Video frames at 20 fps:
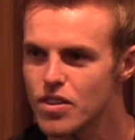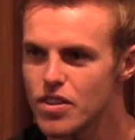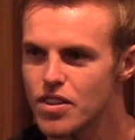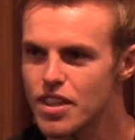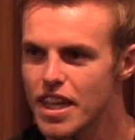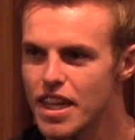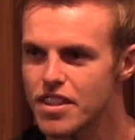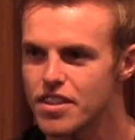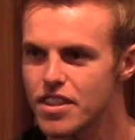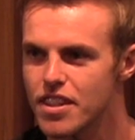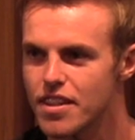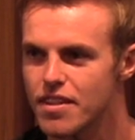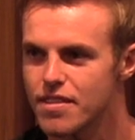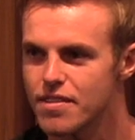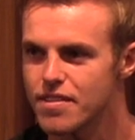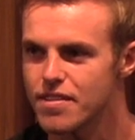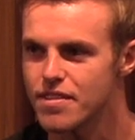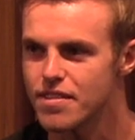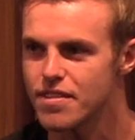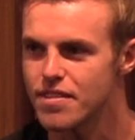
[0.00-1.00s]
changing,
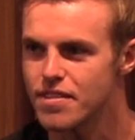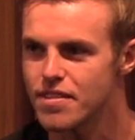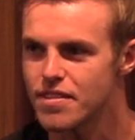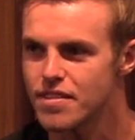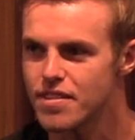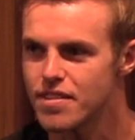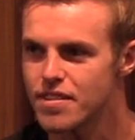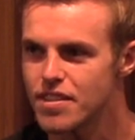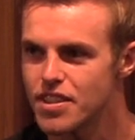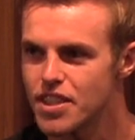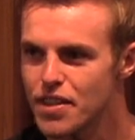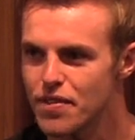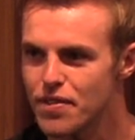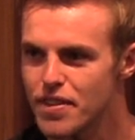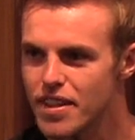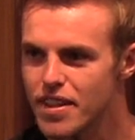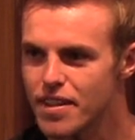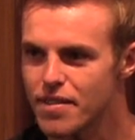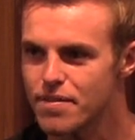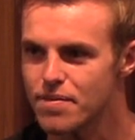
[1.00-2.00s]

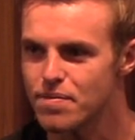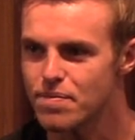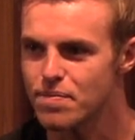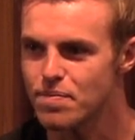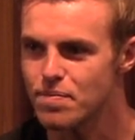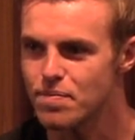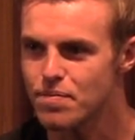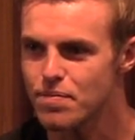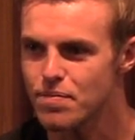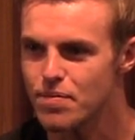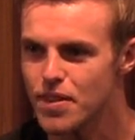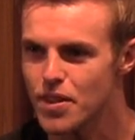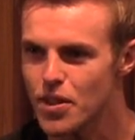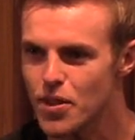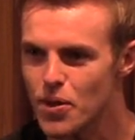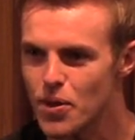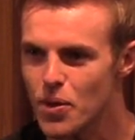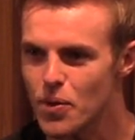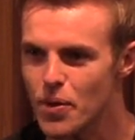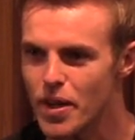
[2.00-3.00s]
shifting,
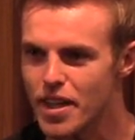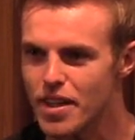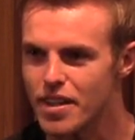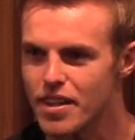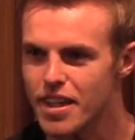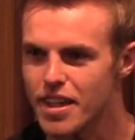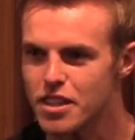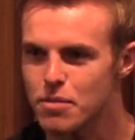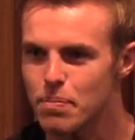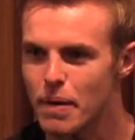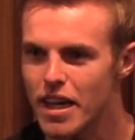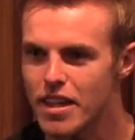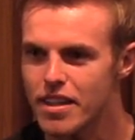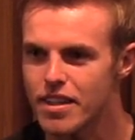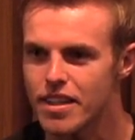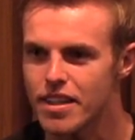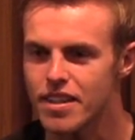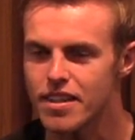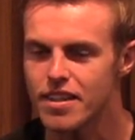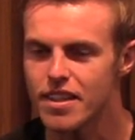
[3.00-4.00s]
growing,
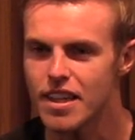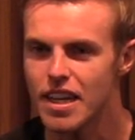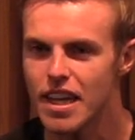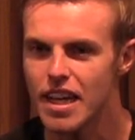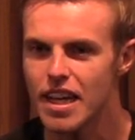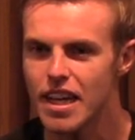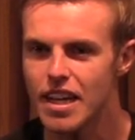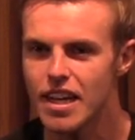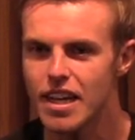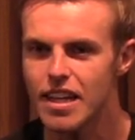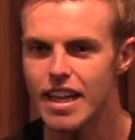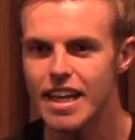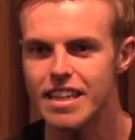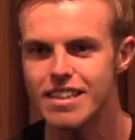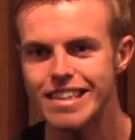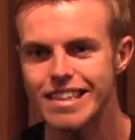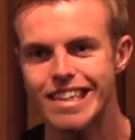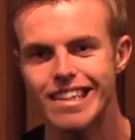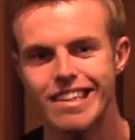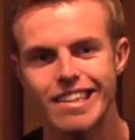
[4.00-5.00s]
expanding. That's
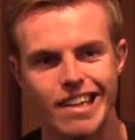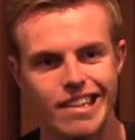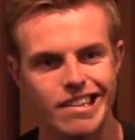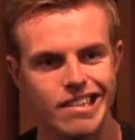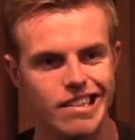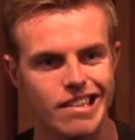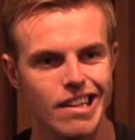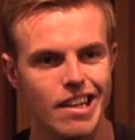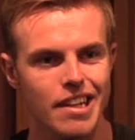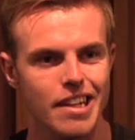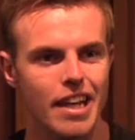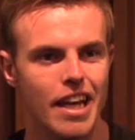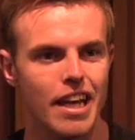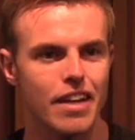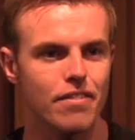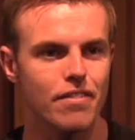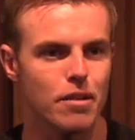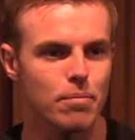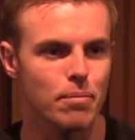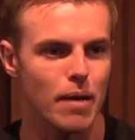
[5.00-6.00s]
the intention that
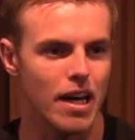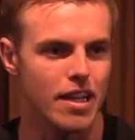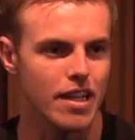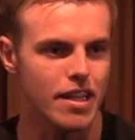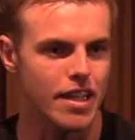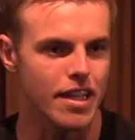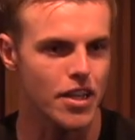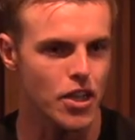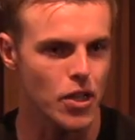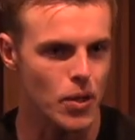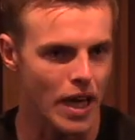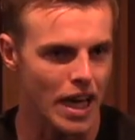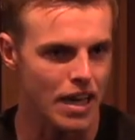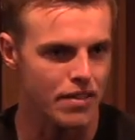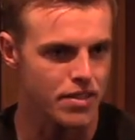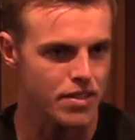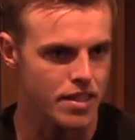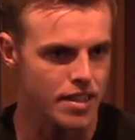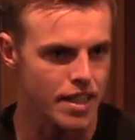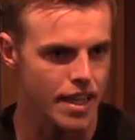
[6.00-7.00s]
gave the body that you have
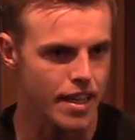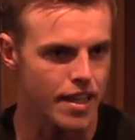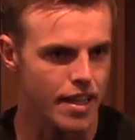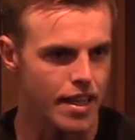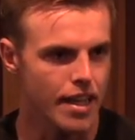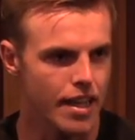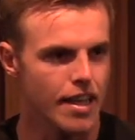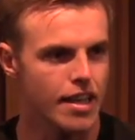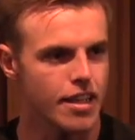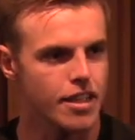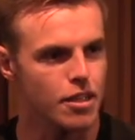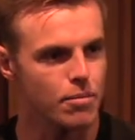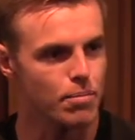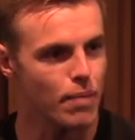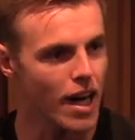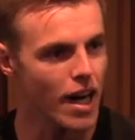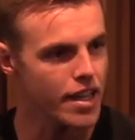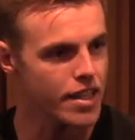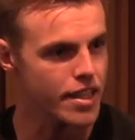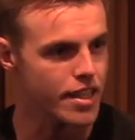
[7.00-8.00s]
today. The
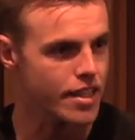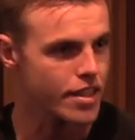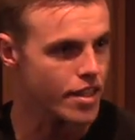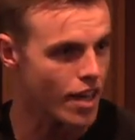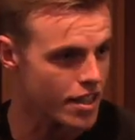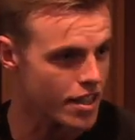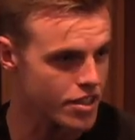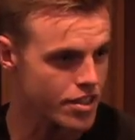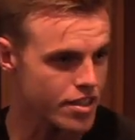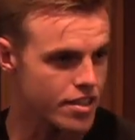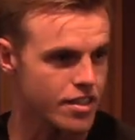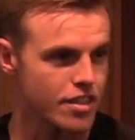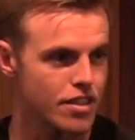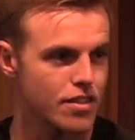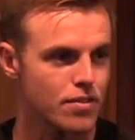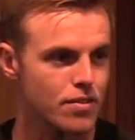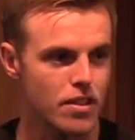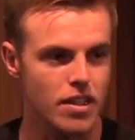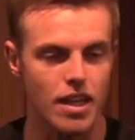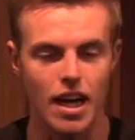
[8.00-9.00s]
body, consciousness,
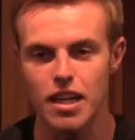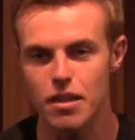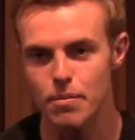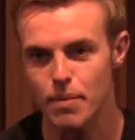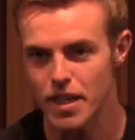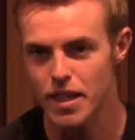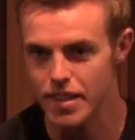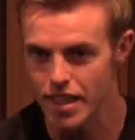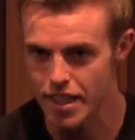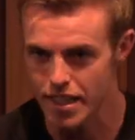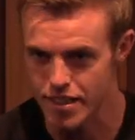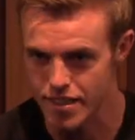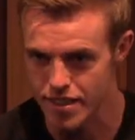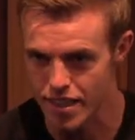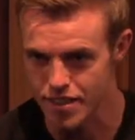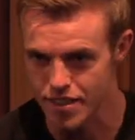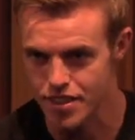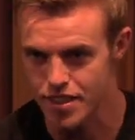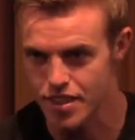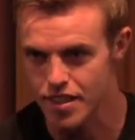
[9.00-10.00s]
forgot about that
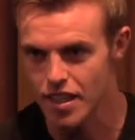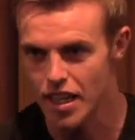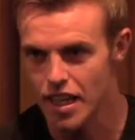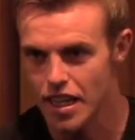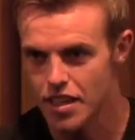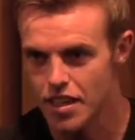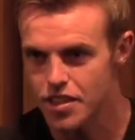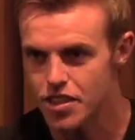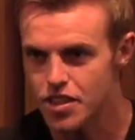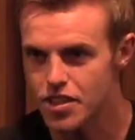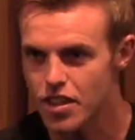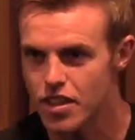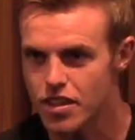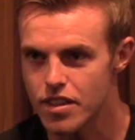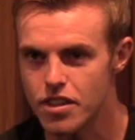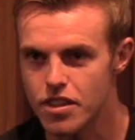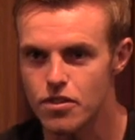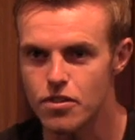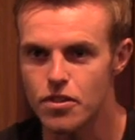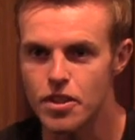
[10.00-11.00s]
intention,
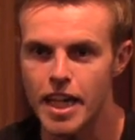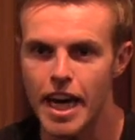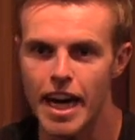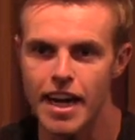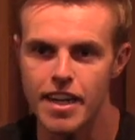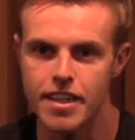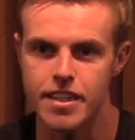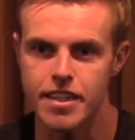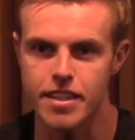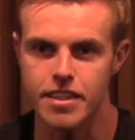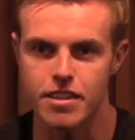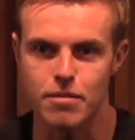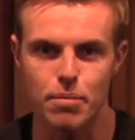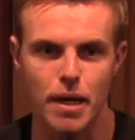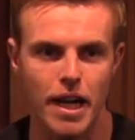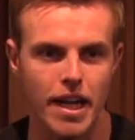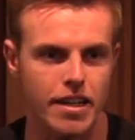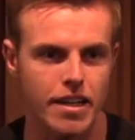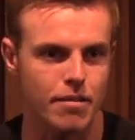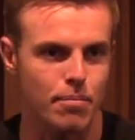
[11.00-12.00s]
started reacting to
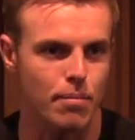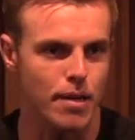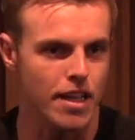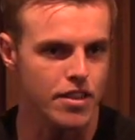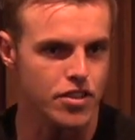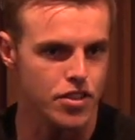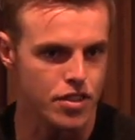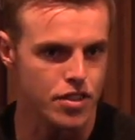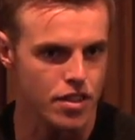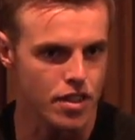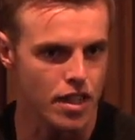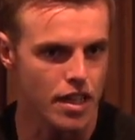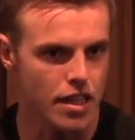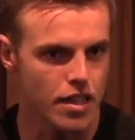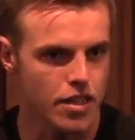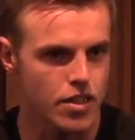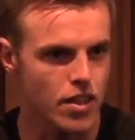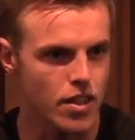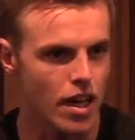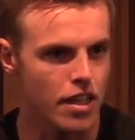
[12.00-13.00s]
pain and pleasure,
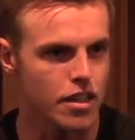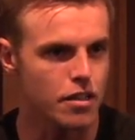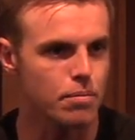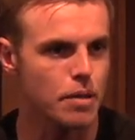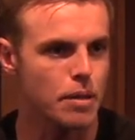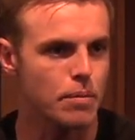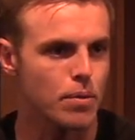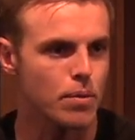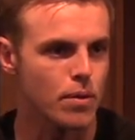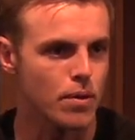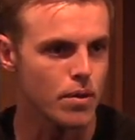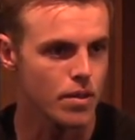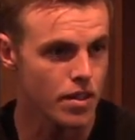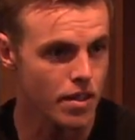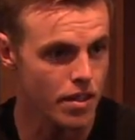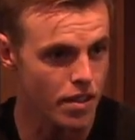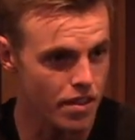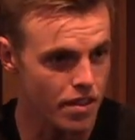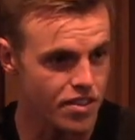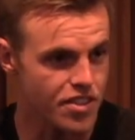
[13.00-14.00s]
to other people
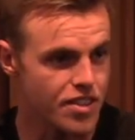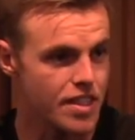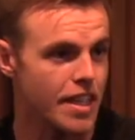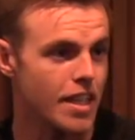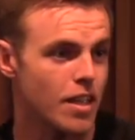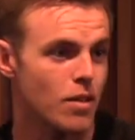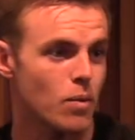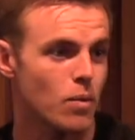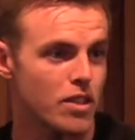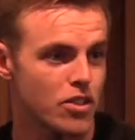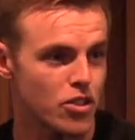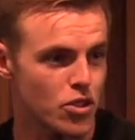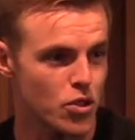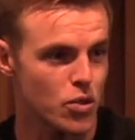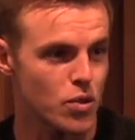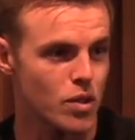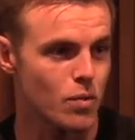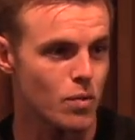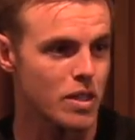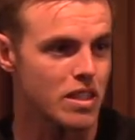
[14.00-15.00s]
saying what's
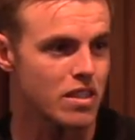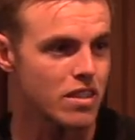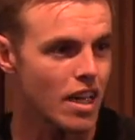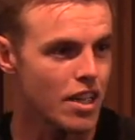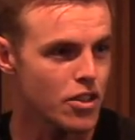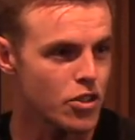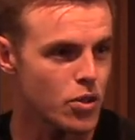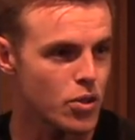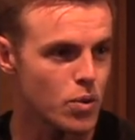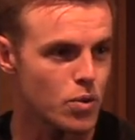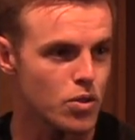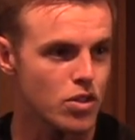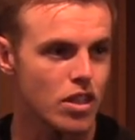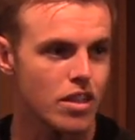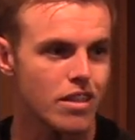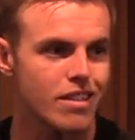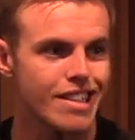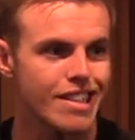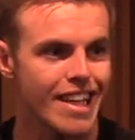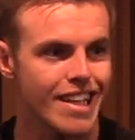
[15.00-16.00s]
true and what's not true,
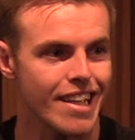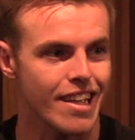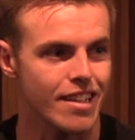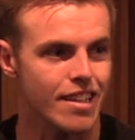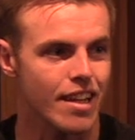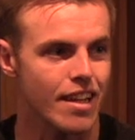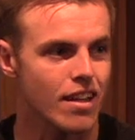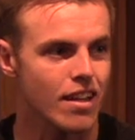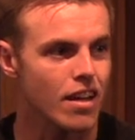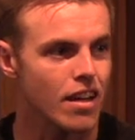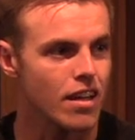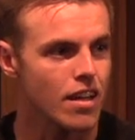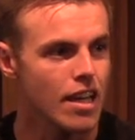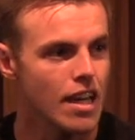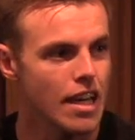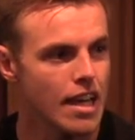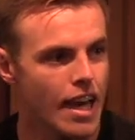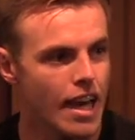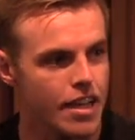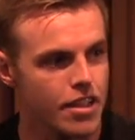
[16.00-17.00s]
started taking that on
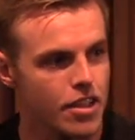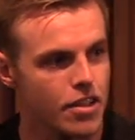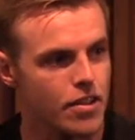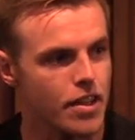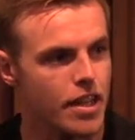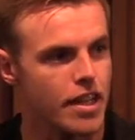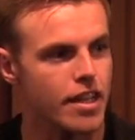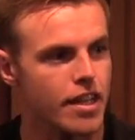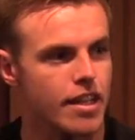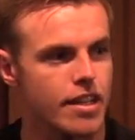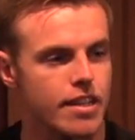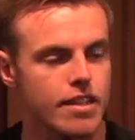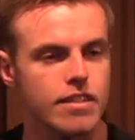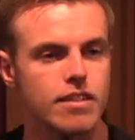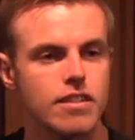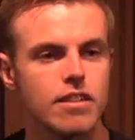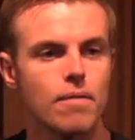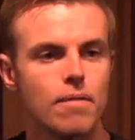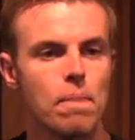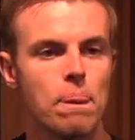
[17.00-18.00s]
and creating
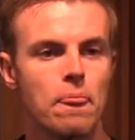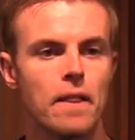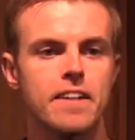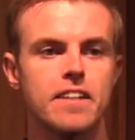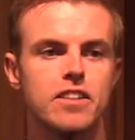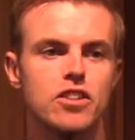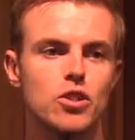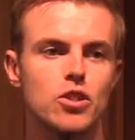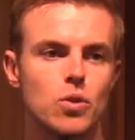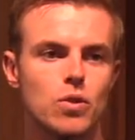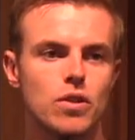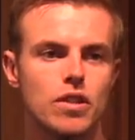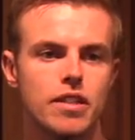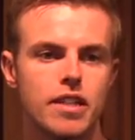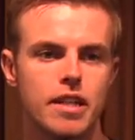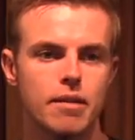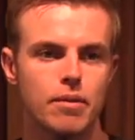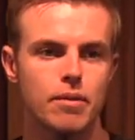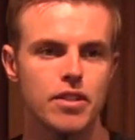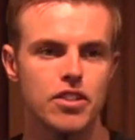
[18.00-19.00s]
this distorted
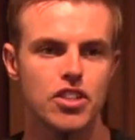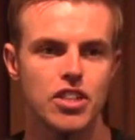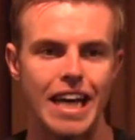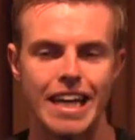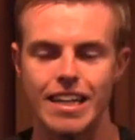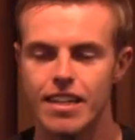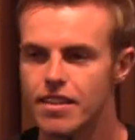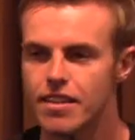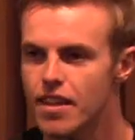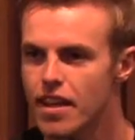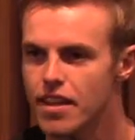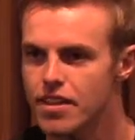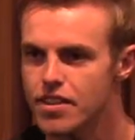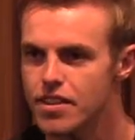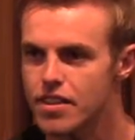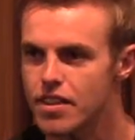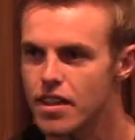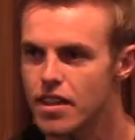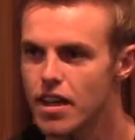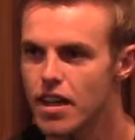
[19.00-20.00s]
image and
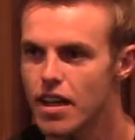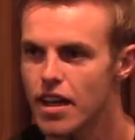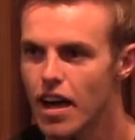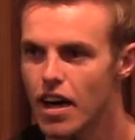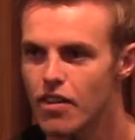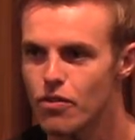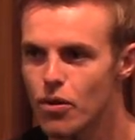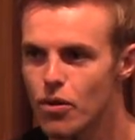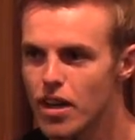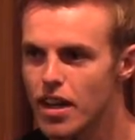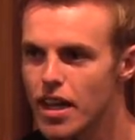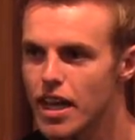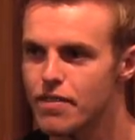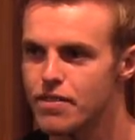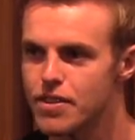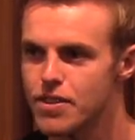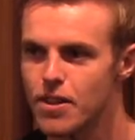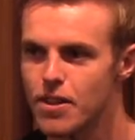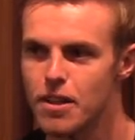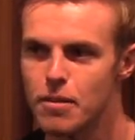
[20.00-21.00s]
intention of what life
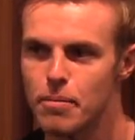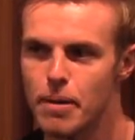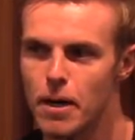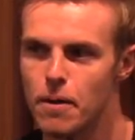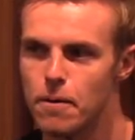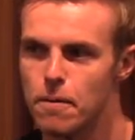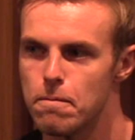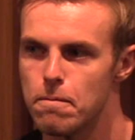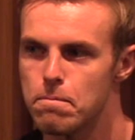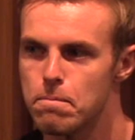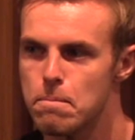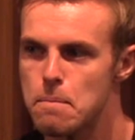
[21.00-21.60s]
is all about